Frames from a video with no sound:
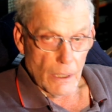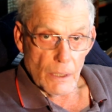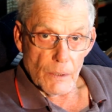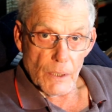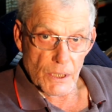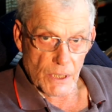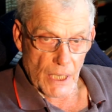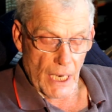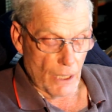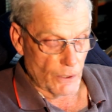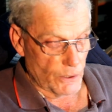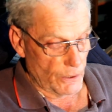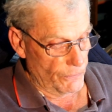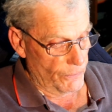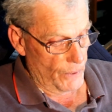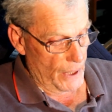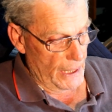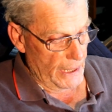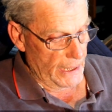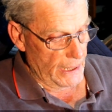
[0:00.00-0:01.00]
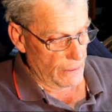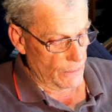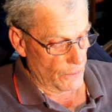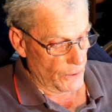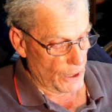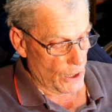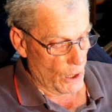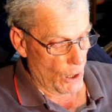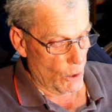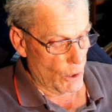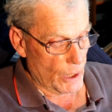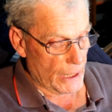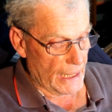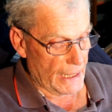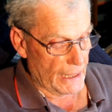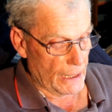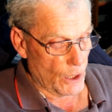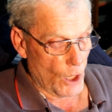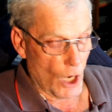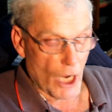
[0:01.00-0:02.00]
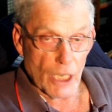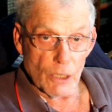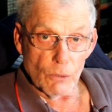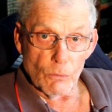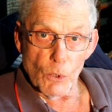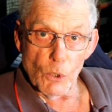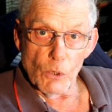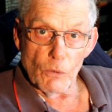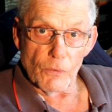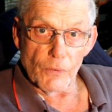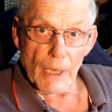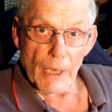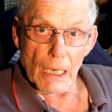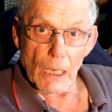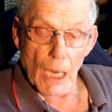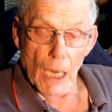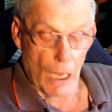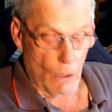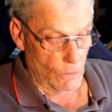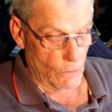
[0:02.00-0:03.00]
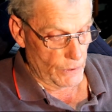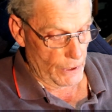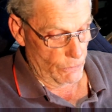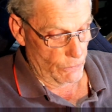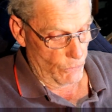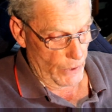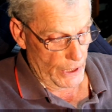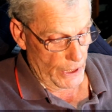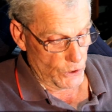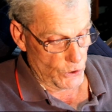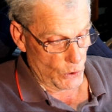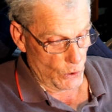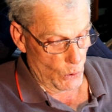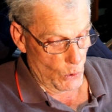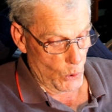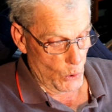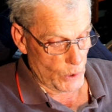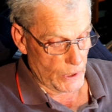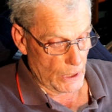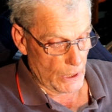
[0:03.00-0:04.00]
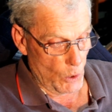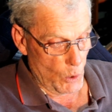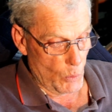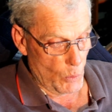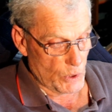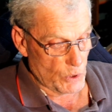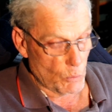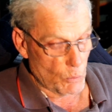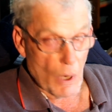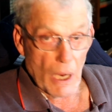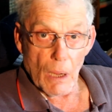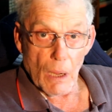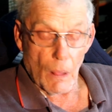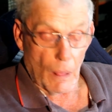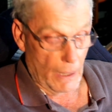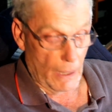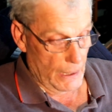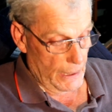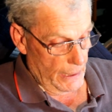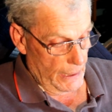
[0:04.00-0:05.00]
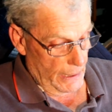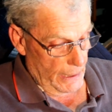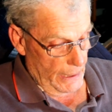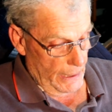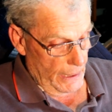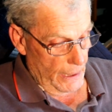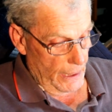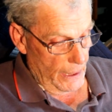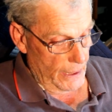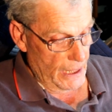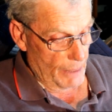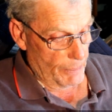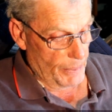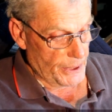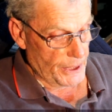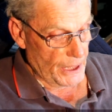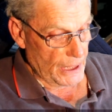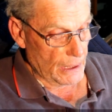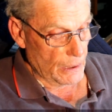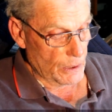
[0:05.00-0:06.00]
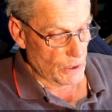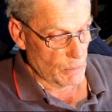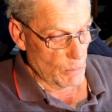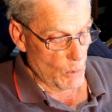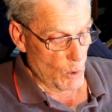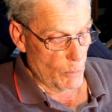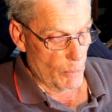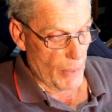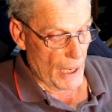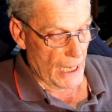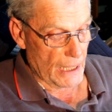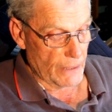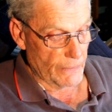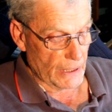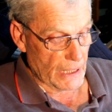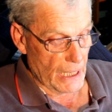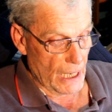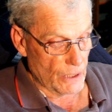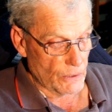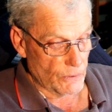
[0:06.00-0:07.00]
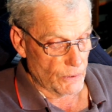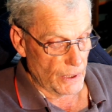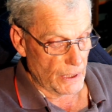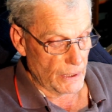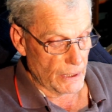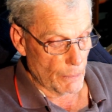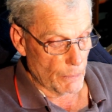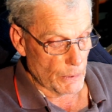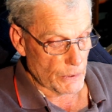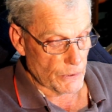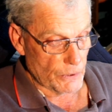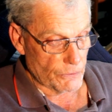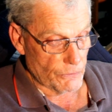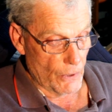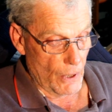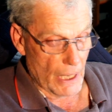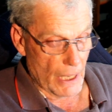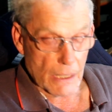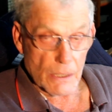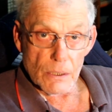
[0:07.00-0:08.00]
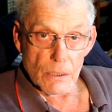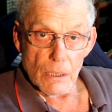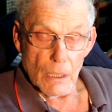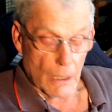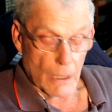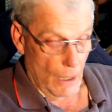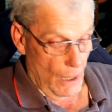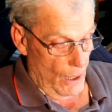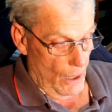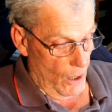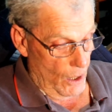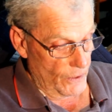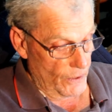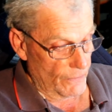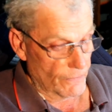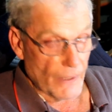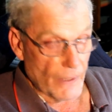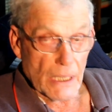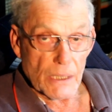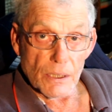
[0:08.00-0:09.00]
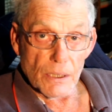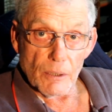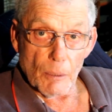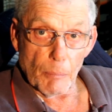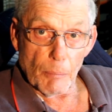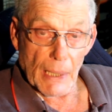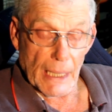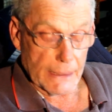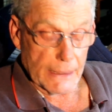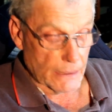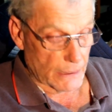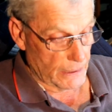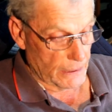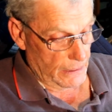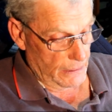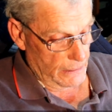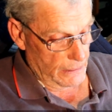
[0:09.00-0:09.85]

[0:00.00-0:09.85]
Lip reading: The sound of rain on the corrugated iron roof that lulled and reassured that all was well in that particular small part of the country that was the driest on the face of the planet.